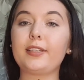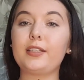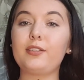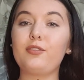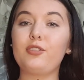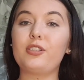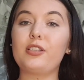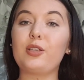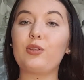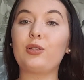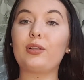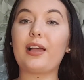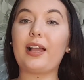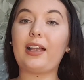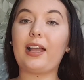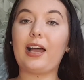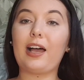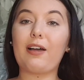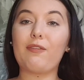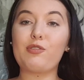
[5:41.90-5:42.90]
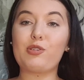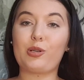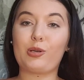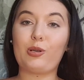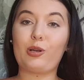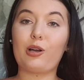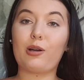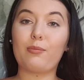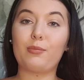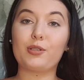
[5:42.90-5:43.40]
Does it look like I have strong
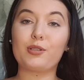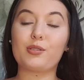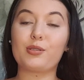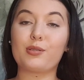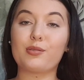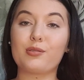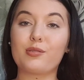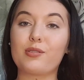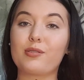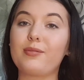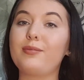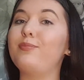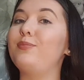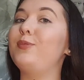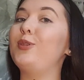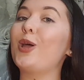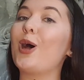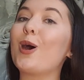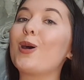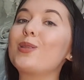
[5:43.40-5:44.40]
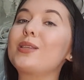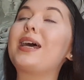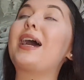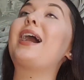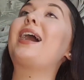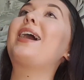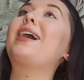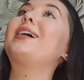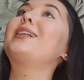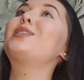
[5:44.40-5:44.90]
arm muscles? Not
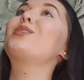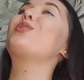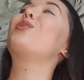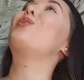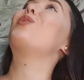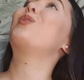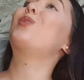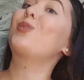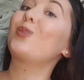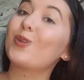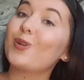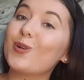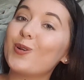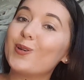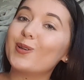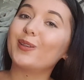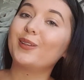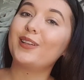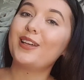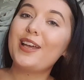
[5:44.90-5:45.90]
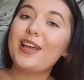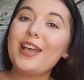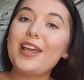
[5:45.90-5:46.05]
at all.